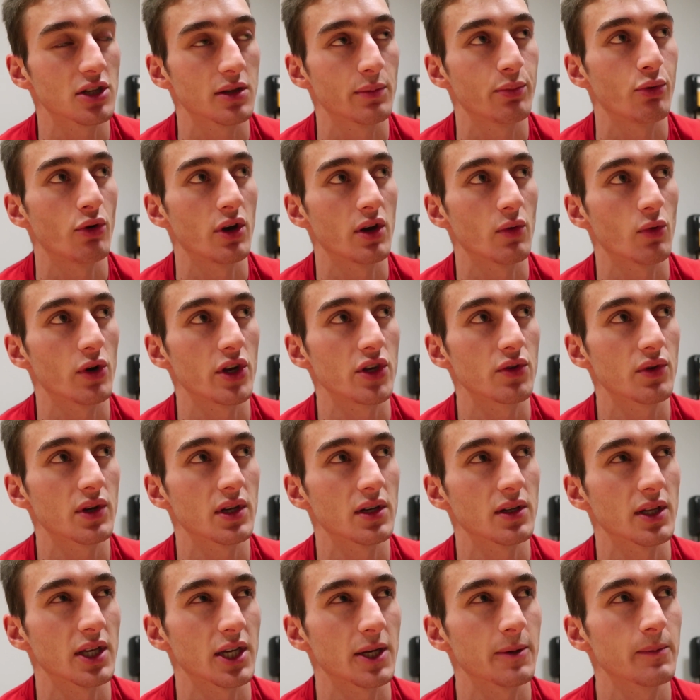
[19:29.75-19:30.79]
to the point where you
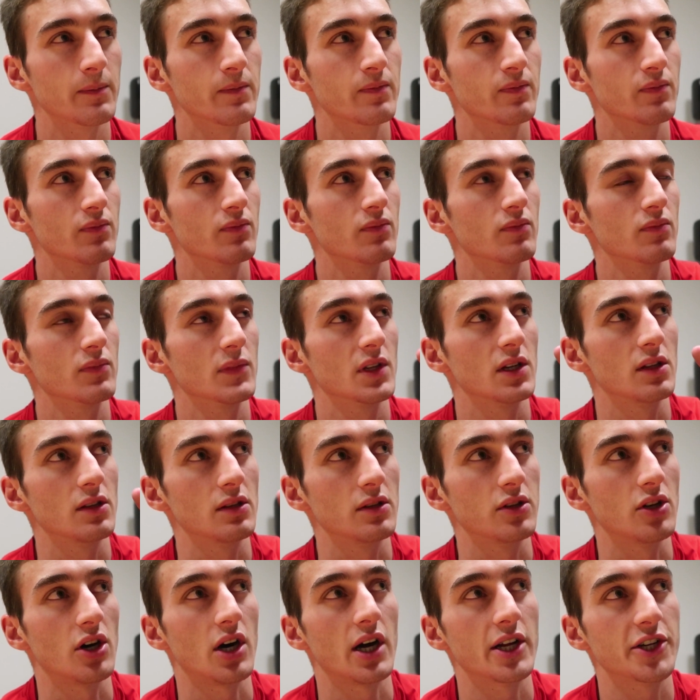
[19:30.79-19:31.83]
can like
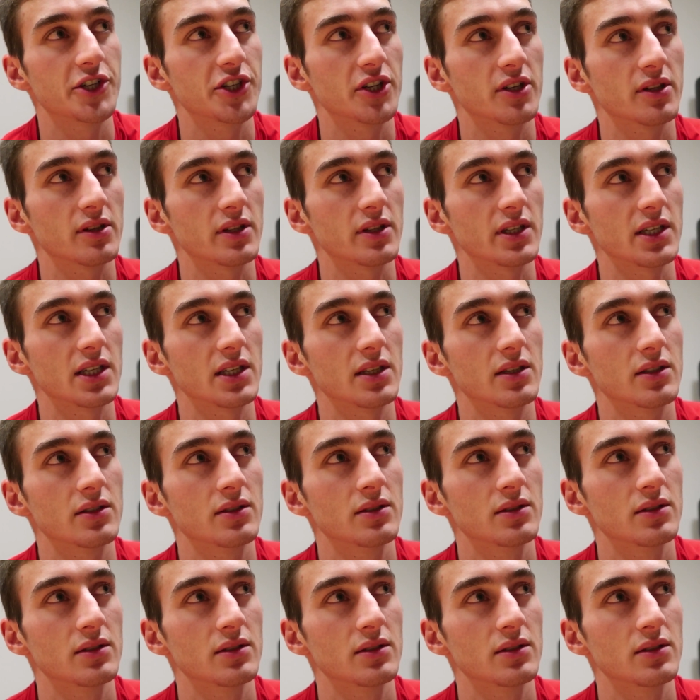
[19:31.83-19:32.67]
logically